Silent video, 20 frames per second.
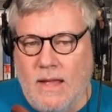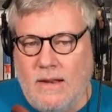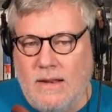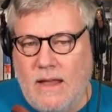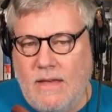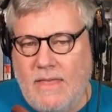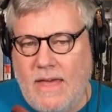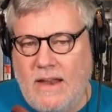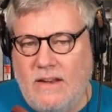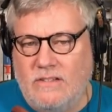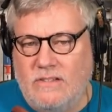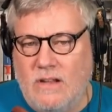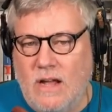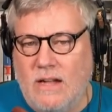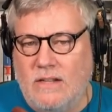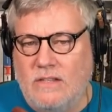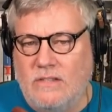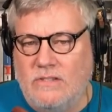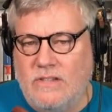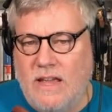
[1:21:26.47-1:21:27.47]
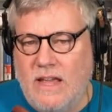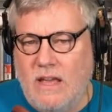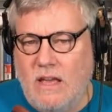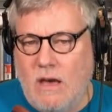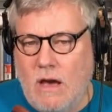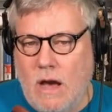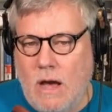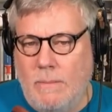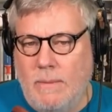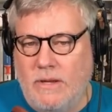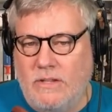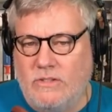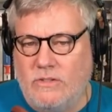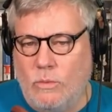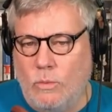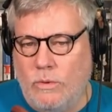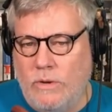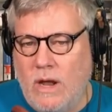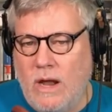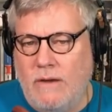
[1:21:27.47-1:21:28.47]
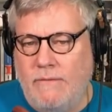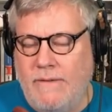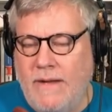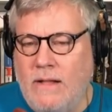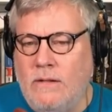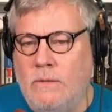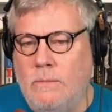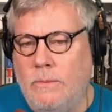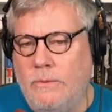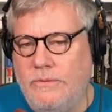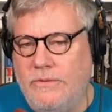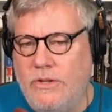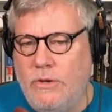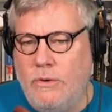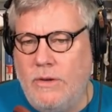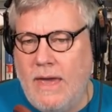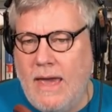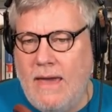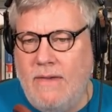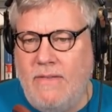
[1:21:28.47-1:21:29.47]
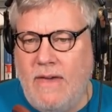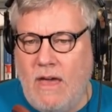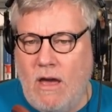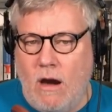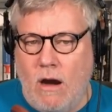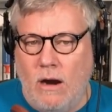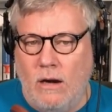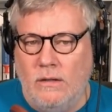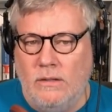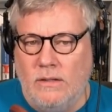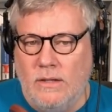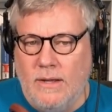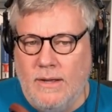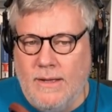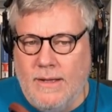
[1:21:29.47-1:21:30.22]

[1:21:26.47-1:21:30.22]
Now that is not to say comics were not available in the UK, they are,